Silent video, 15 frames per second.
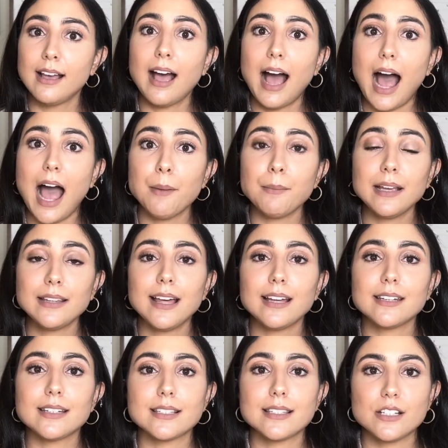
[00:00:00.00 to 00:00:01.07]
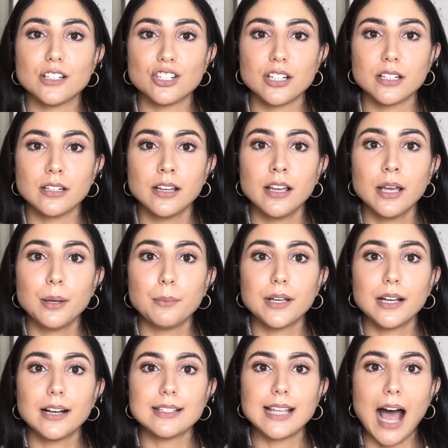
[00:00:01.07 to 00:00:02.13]
I made that decision
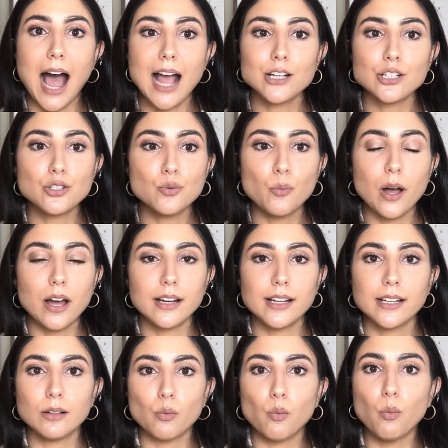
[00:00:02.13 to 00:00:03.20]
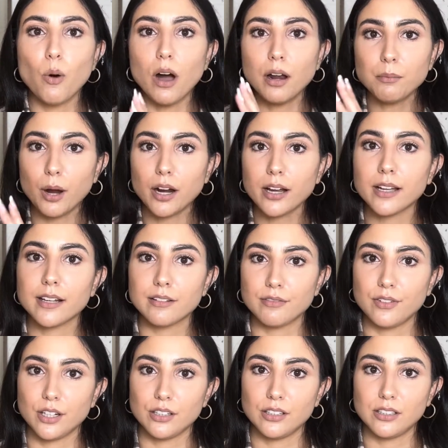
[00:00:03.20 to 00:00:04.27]
because I just wanted one marketing
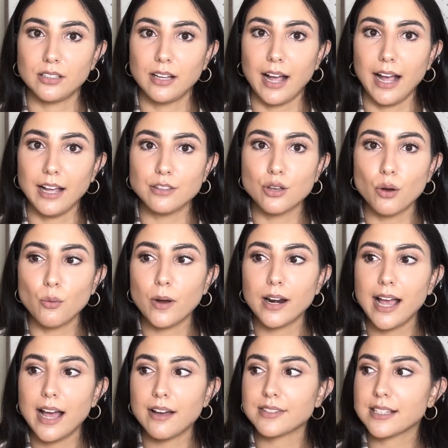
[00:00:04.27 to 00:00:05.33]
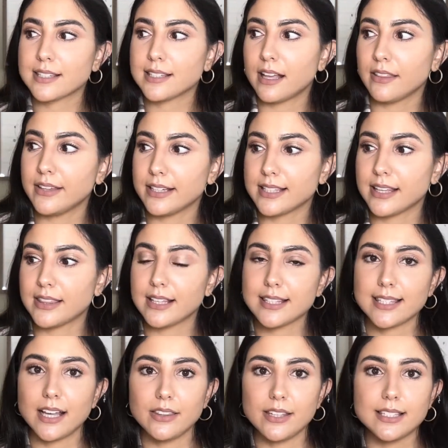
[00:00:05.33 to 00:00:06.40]
funnel. I don't want to have to sell this and then
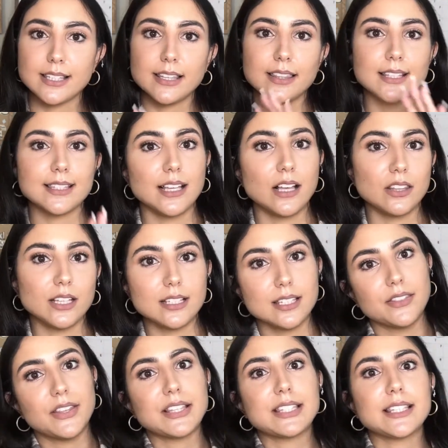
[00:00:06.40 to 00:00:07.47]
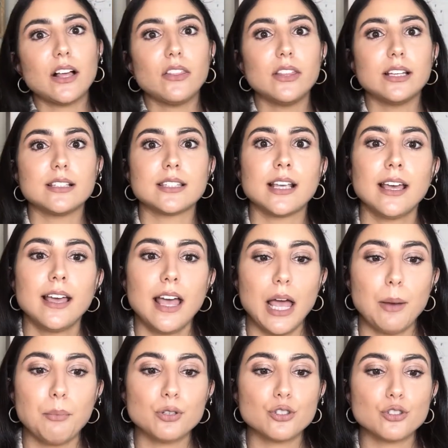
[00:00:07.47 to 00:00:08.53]
sell this and then sell this and then sell this
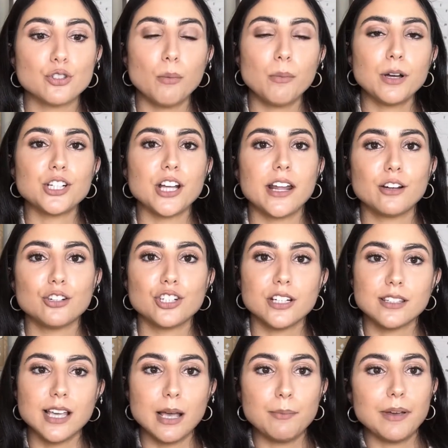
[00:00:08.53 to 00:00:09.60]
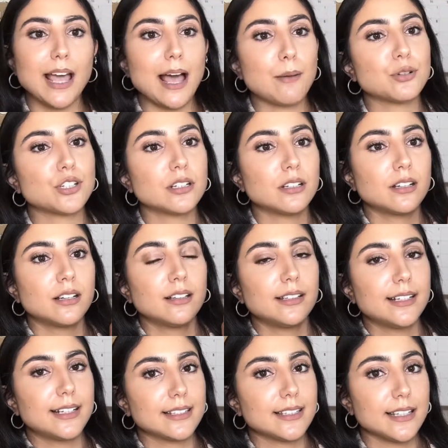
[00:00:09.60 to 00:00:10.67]
and put so much energy and type a caption
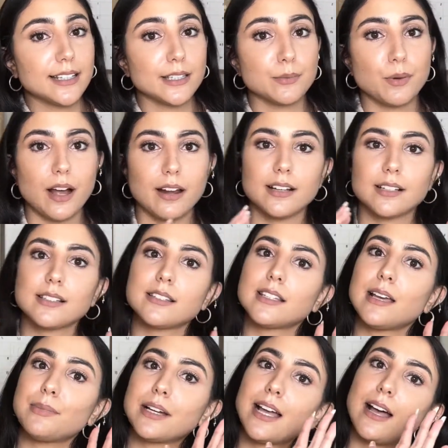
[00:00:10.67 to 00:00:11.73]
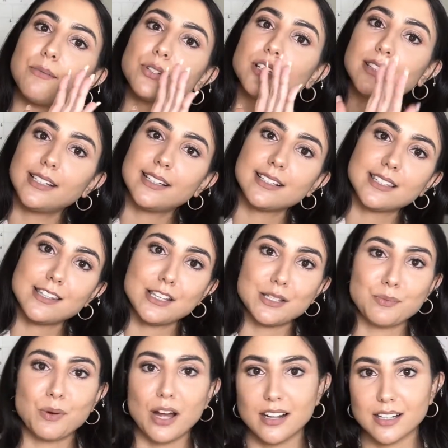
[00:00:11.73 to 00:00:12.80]
leading to this product and type a caption leading to
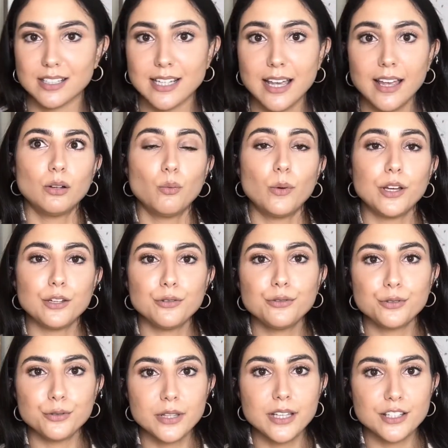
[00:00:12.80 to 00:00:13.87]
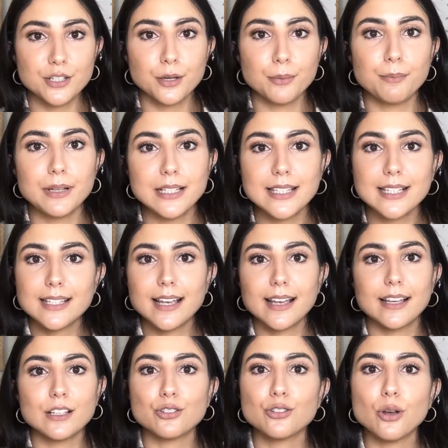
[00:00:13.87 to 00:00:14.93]
this product. When you do this, your business can
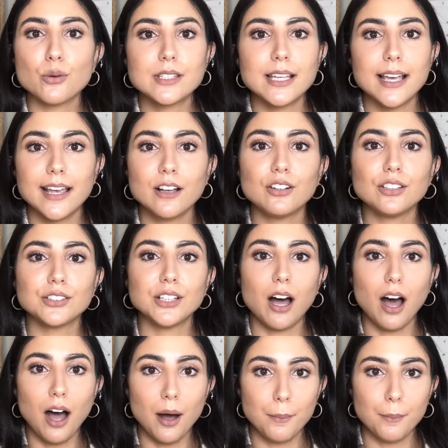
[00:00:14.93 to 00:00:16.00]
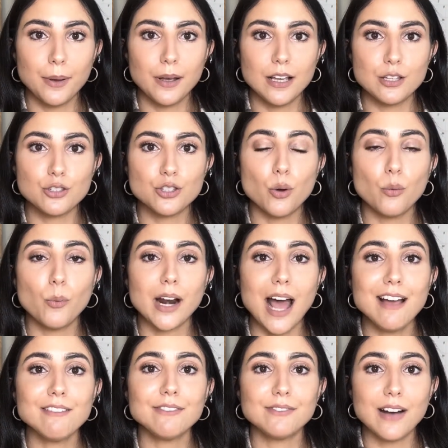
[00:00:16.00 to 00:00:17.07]
get so tangled up. And so what
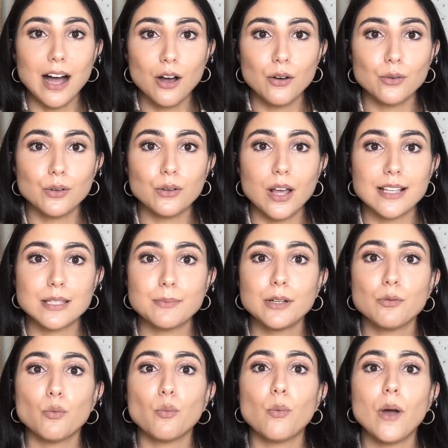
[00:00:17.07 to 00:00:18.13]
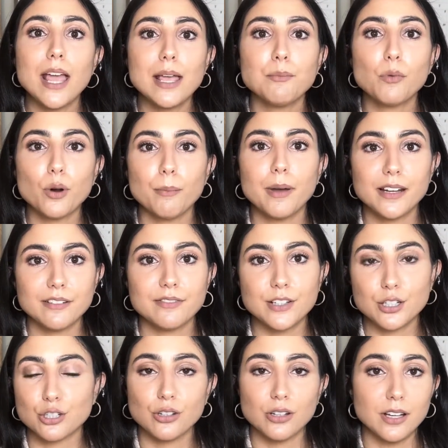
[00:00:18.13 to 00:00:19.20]
I've found has been way more
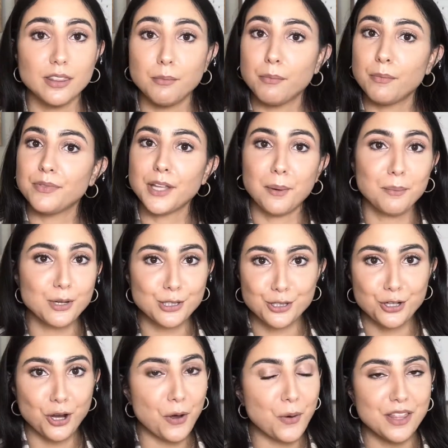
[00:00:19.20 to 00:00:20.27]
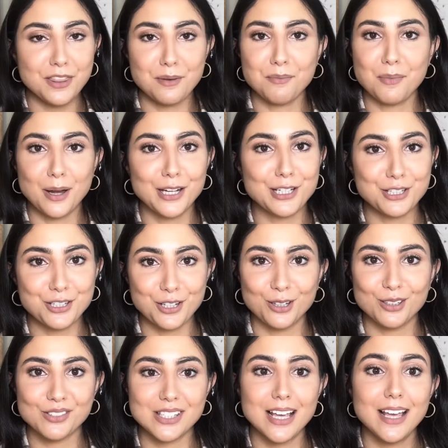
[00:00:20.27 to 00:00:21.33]
beneficial, and the numbers show and the money
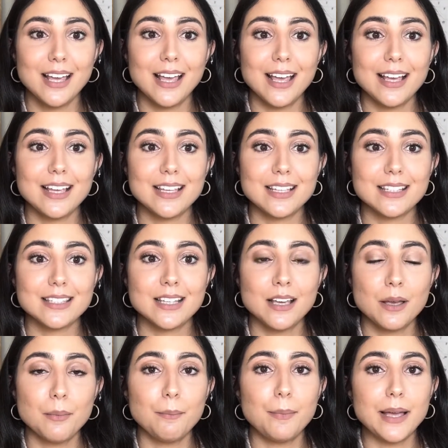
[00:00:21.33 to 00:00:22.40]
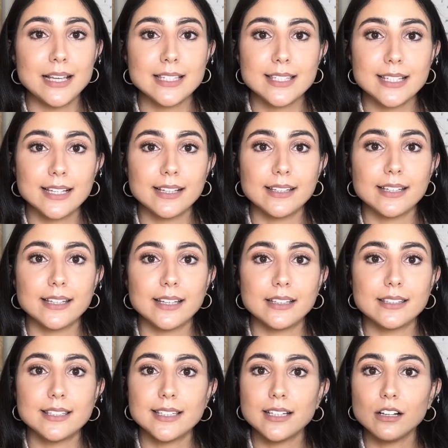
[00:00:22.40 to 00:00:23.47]
shows, is
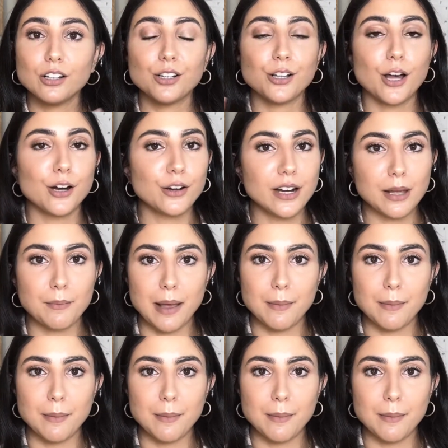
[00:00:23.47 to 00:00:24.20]
basically decluttering my